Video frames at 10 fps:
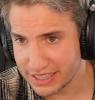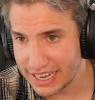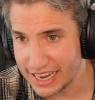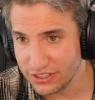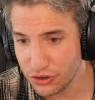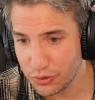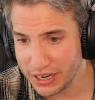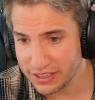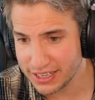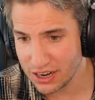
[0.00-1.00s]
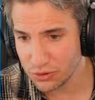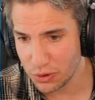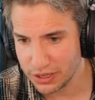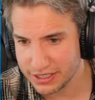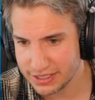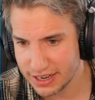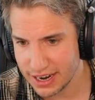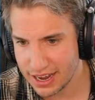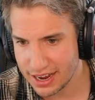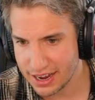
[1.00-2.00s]
is to create a second wall. Let's say
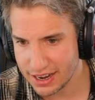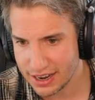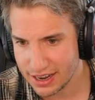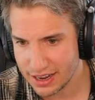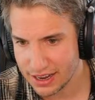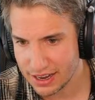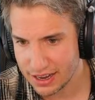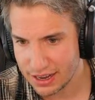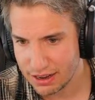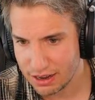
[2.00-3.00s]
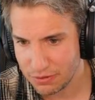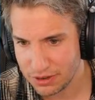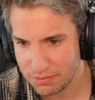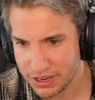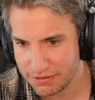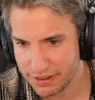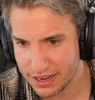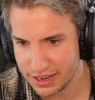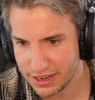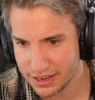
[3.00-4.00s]
I will
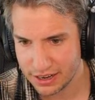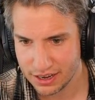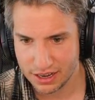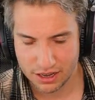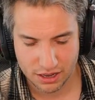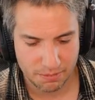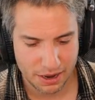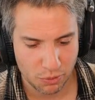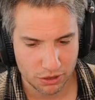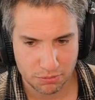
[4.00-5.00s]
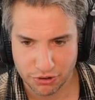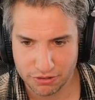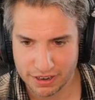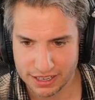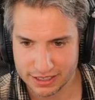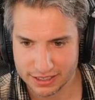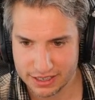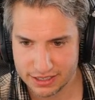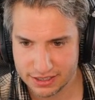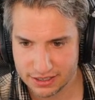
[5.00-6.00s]
modify my wall profile like
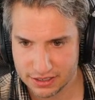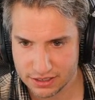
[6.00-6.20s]
this.